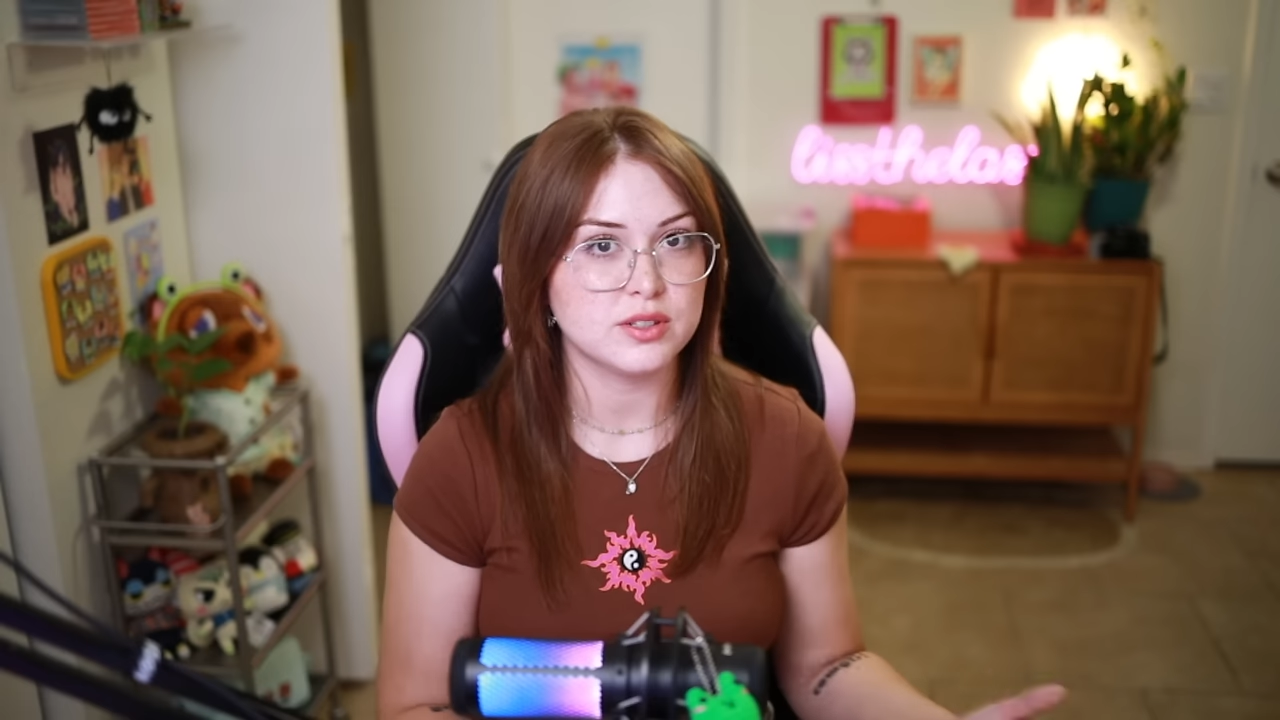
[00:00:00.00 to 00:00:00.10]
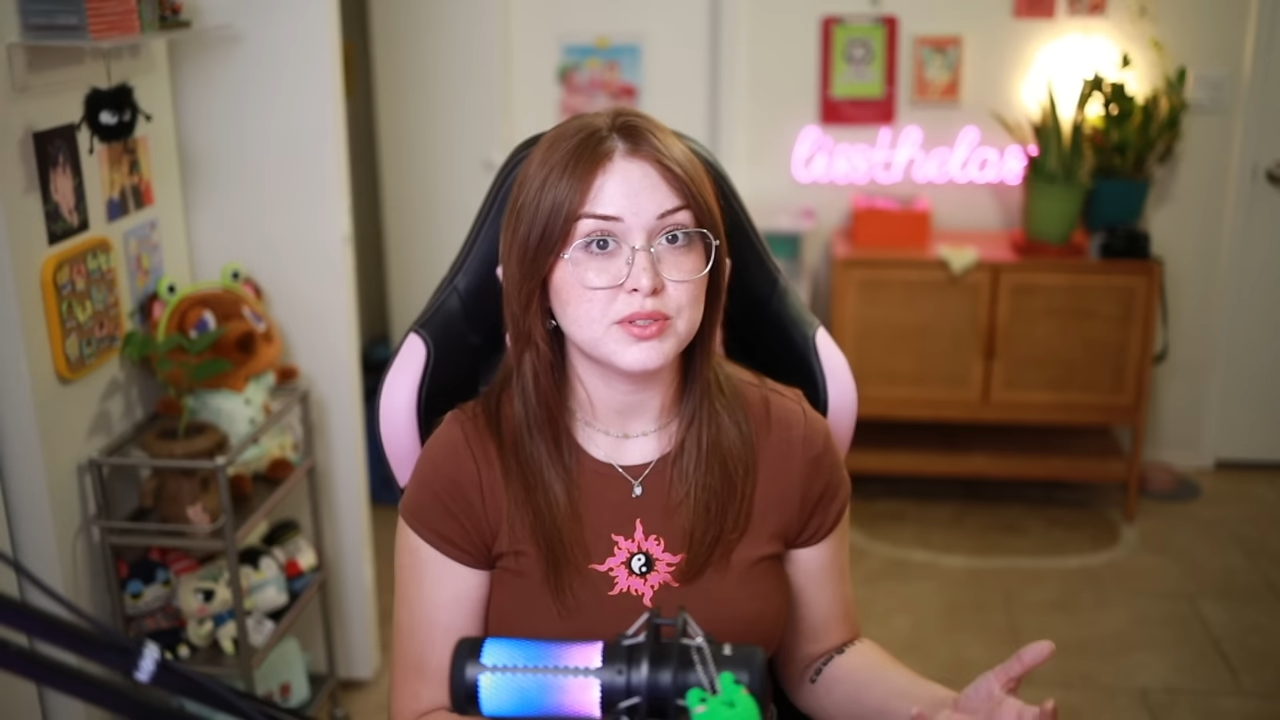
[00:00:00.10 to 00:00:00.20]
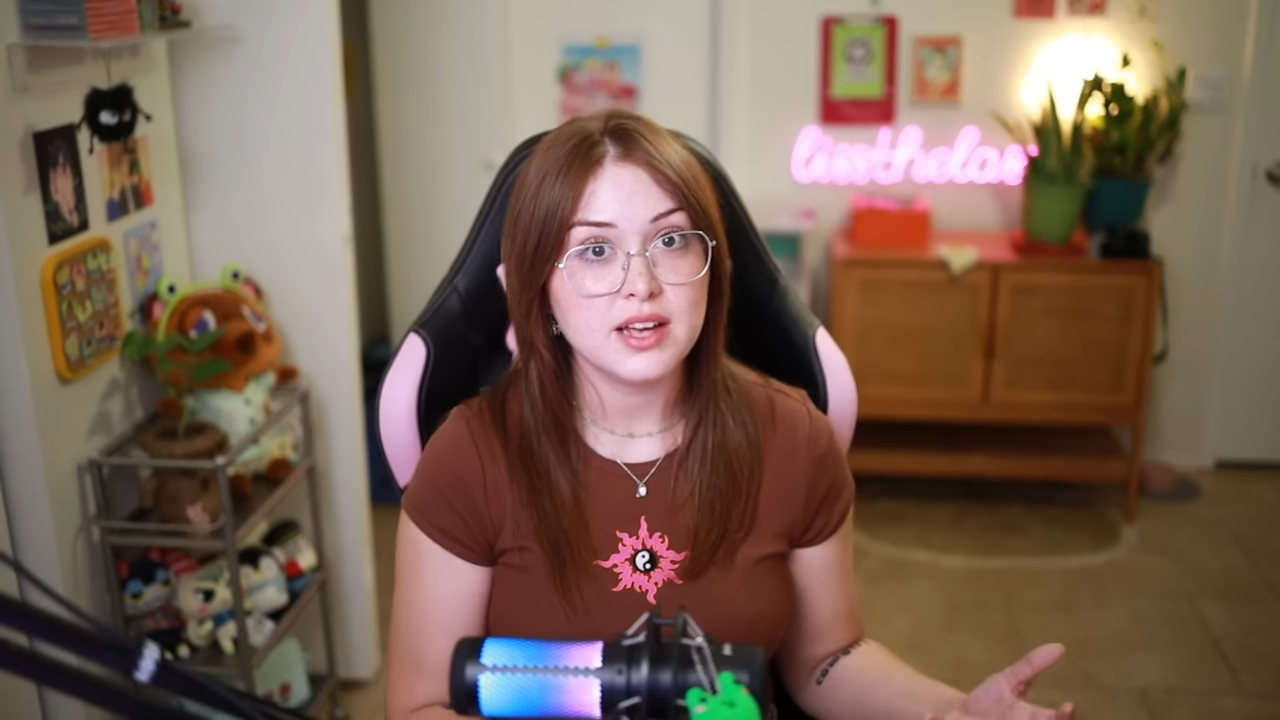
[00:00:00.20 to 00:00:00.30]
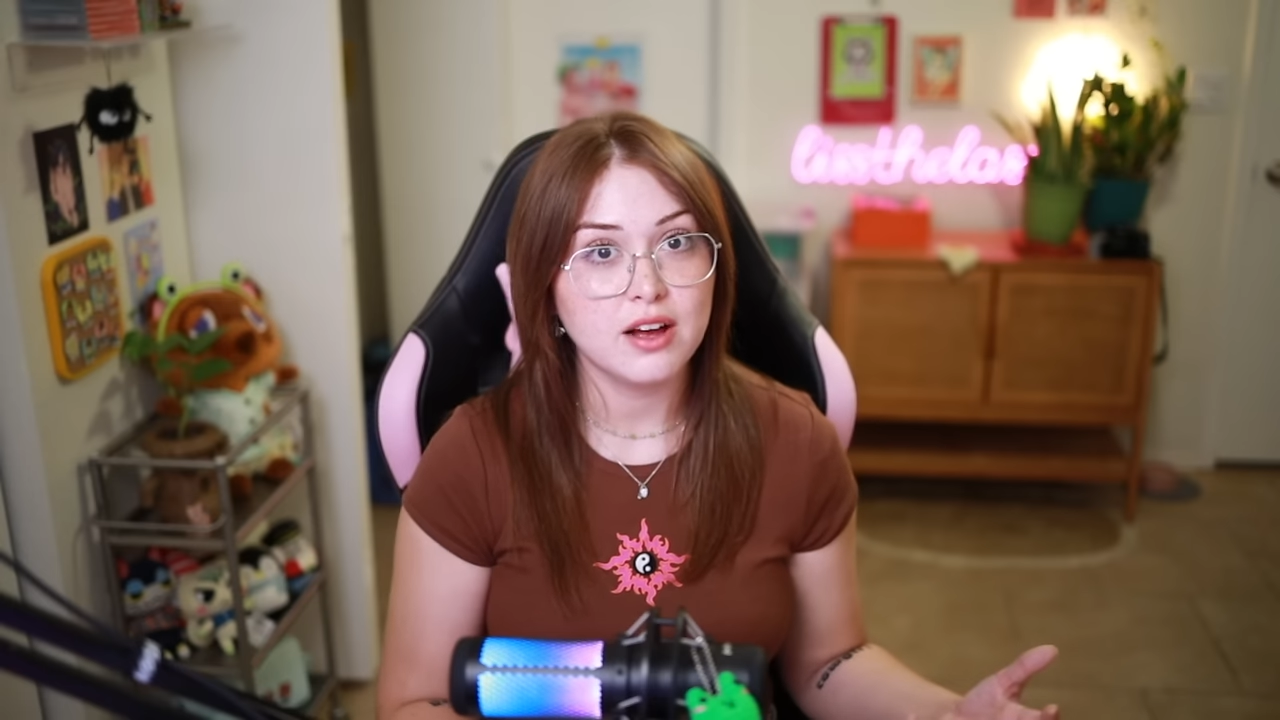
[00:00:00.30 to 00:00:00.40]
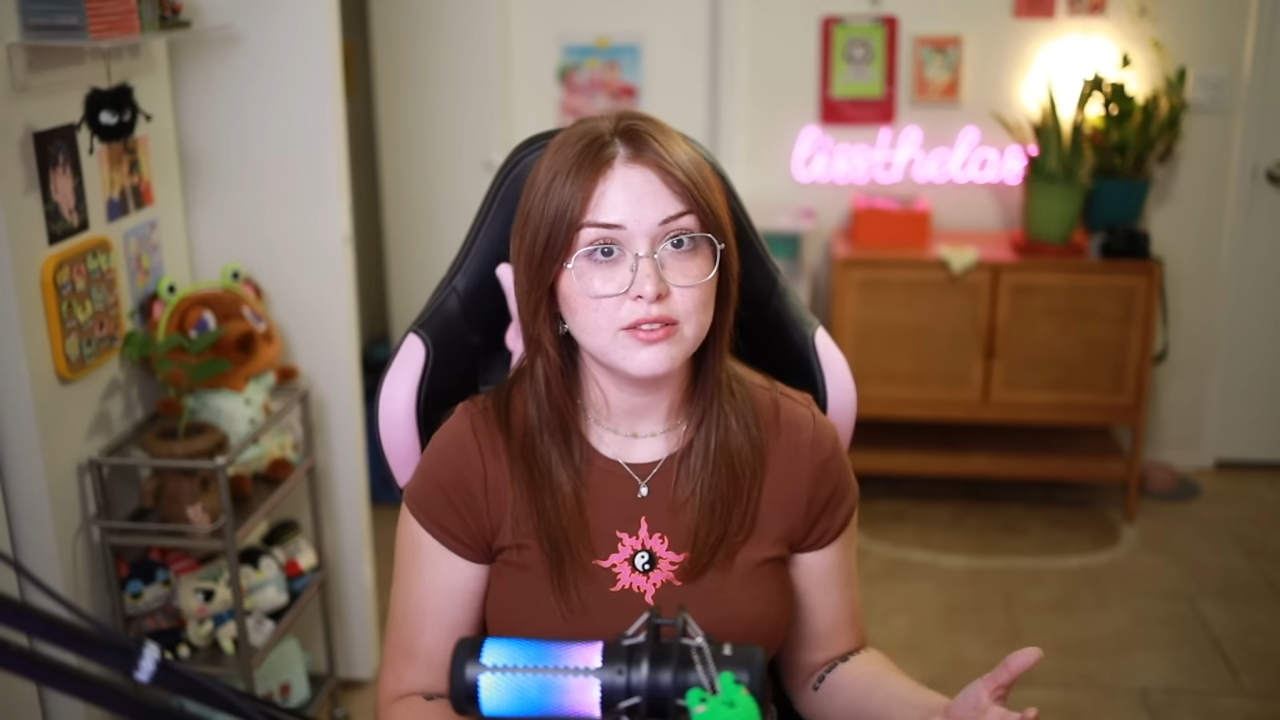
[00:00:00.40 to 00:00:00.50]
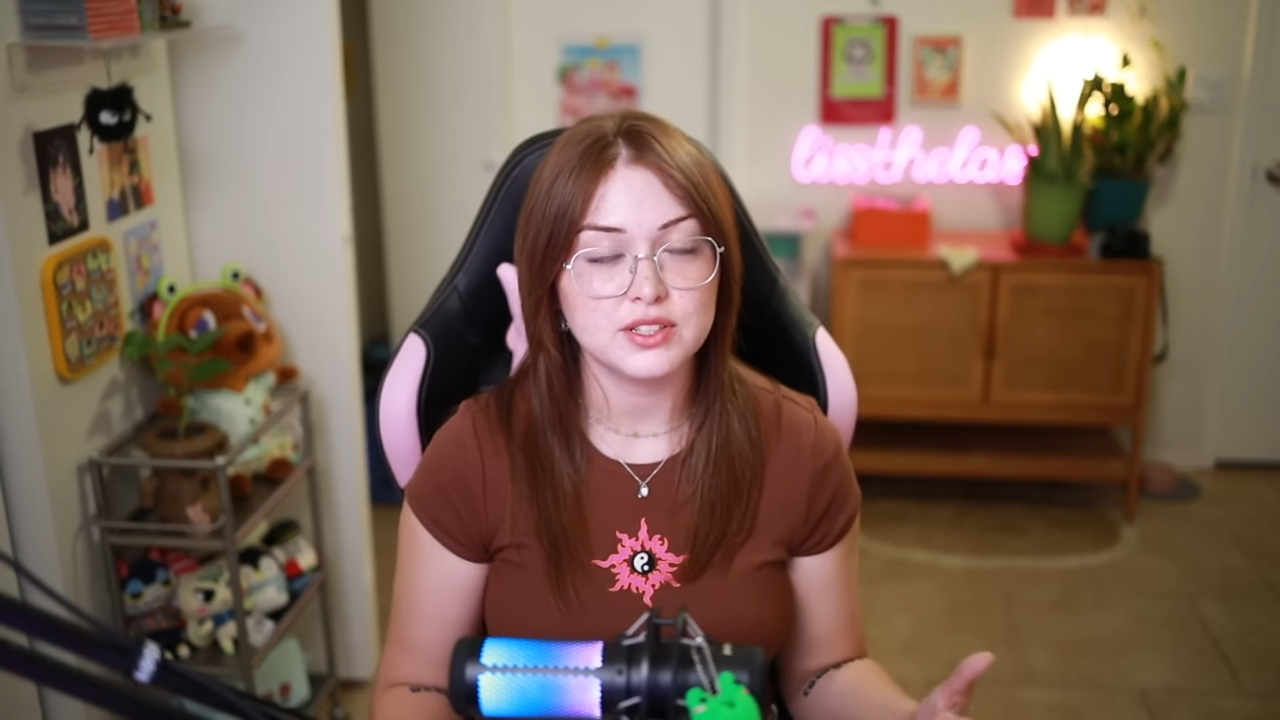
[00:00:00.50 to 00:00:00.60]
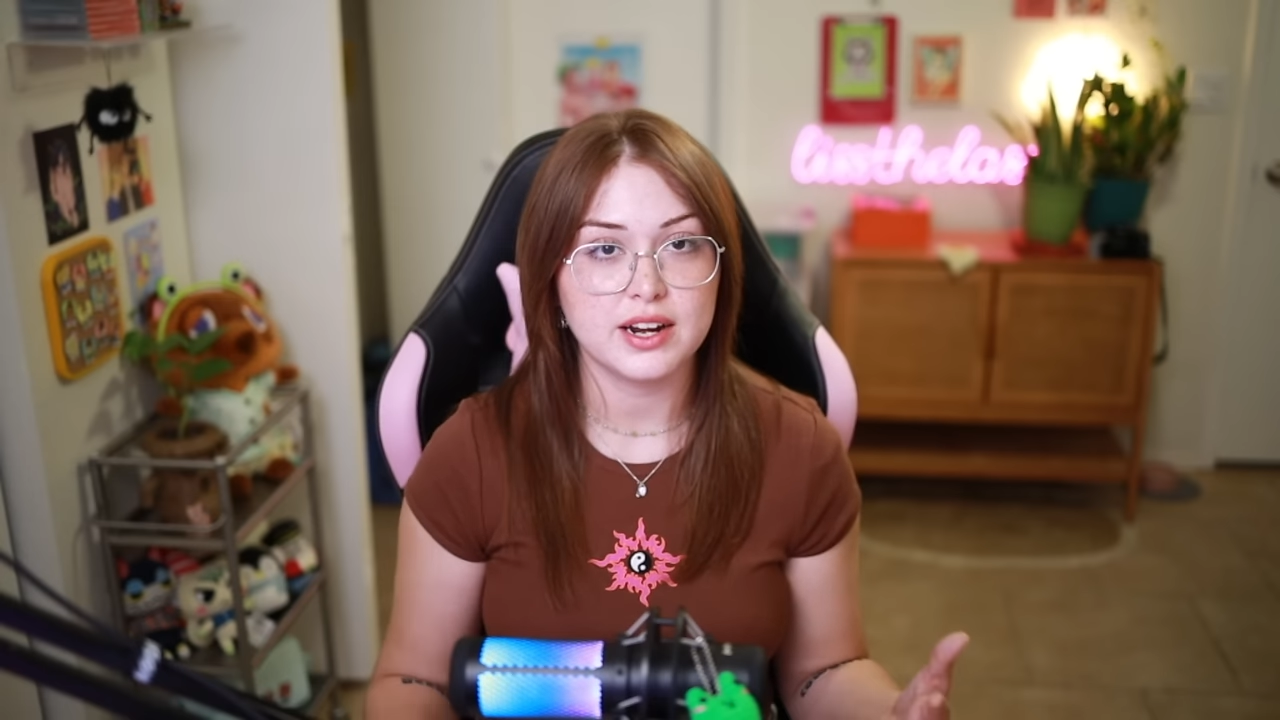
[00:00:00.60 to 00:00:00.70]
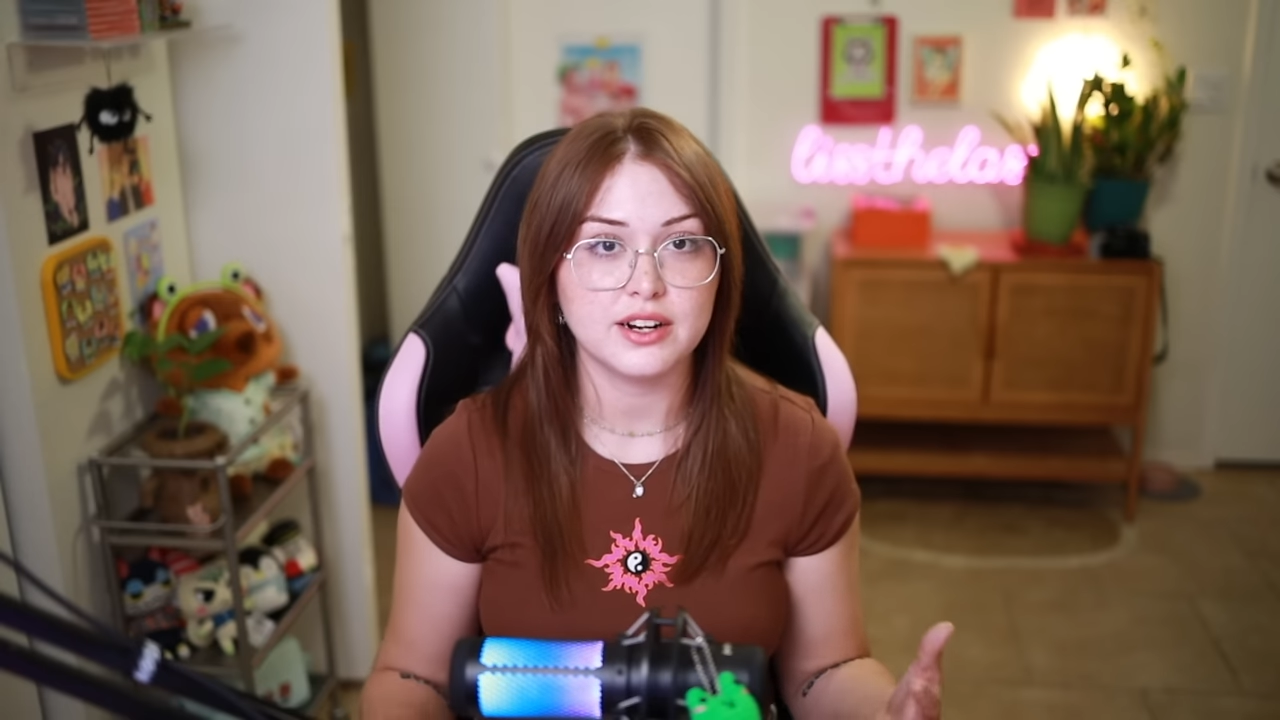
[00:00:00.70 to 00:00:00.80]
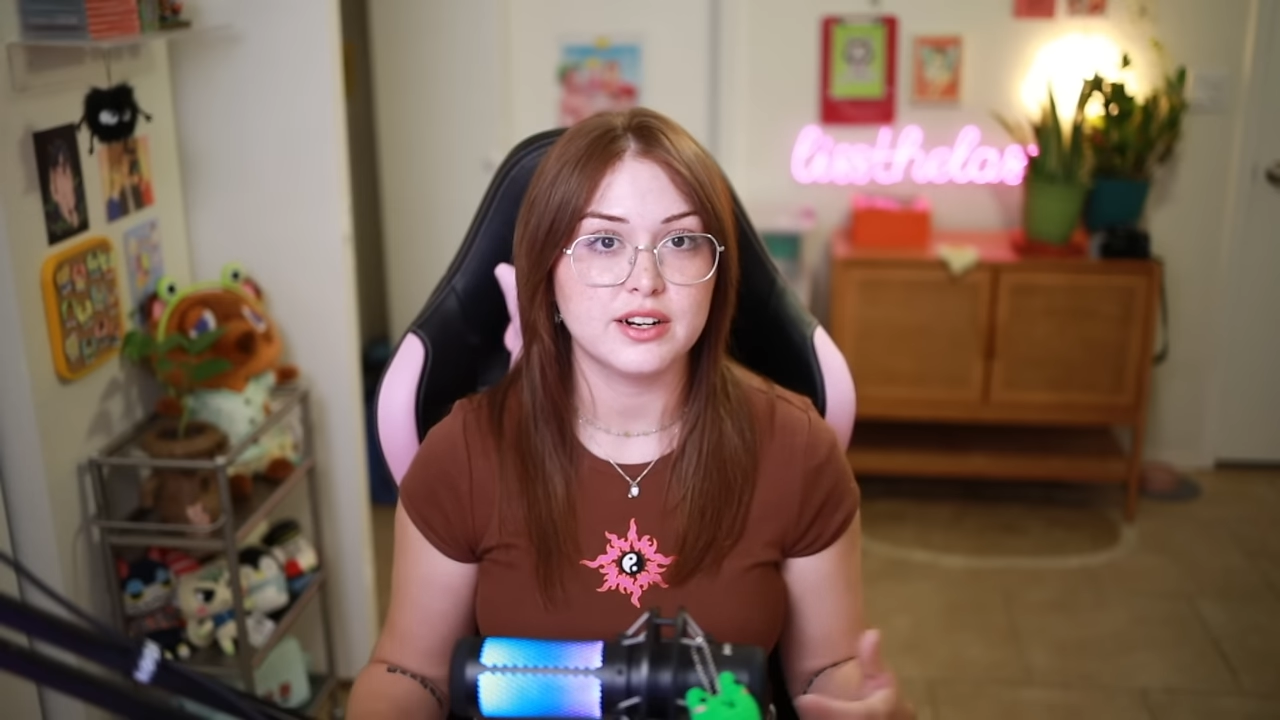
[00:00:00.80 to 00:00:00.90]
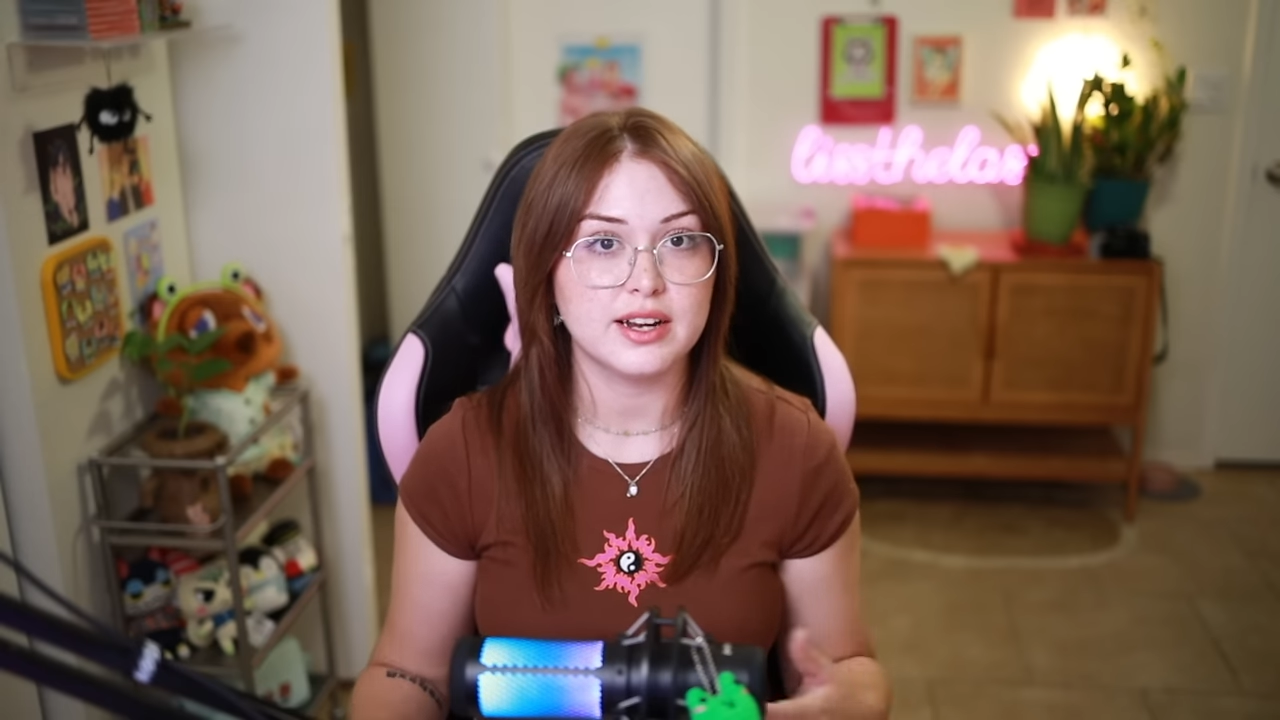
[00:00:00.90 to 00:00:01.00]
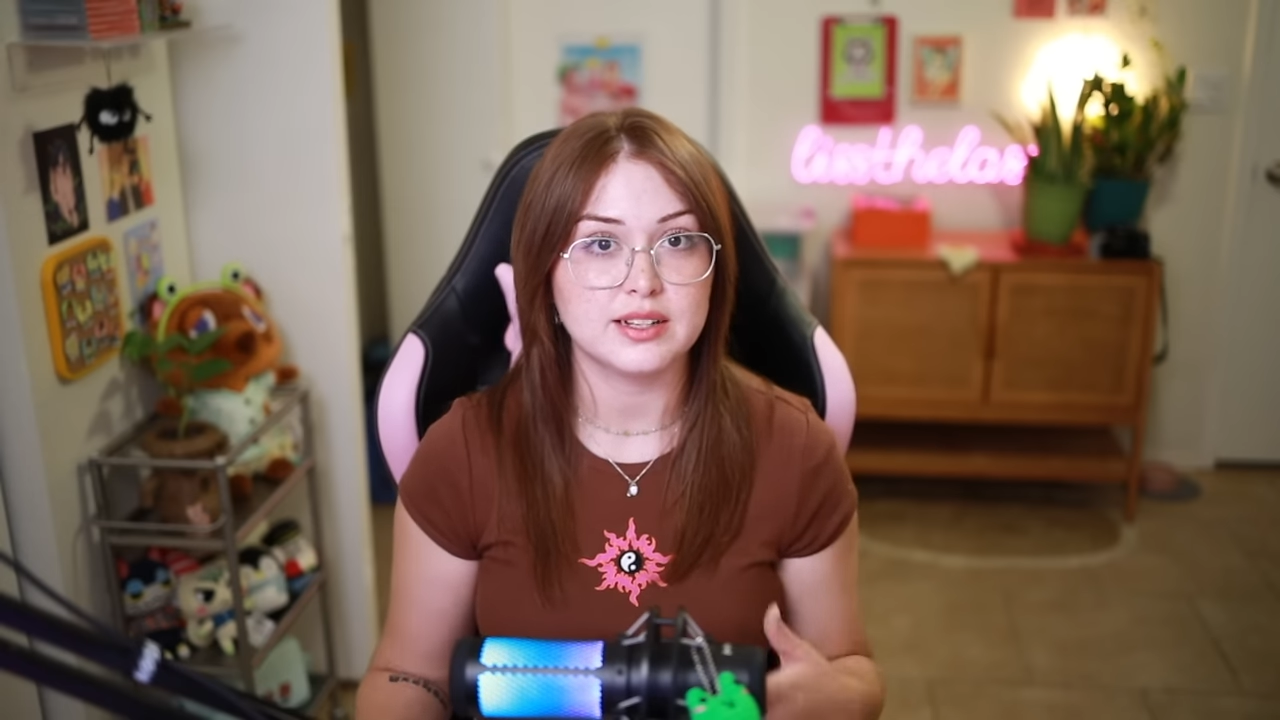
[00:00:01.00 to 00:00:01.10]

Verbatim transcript: themselves that are